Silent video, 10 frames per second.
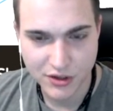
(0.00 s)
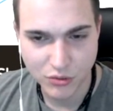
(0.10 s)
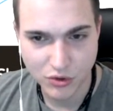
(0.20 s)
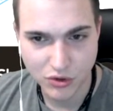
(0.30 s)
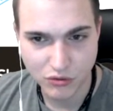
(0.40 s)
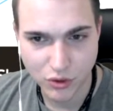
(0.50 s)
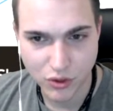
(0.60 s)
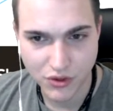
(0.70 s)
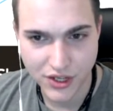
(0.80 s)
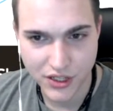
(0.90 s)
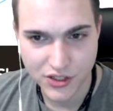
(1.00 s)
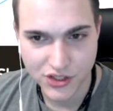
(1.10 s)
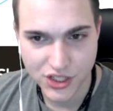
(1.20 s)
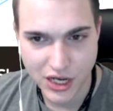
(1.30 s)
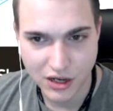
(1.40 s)
in the world, Royal Dutch
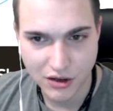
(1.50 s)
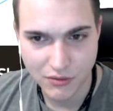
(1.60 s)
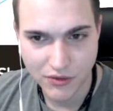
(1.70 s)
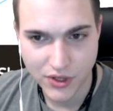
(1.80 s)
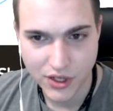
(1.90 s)
Shell.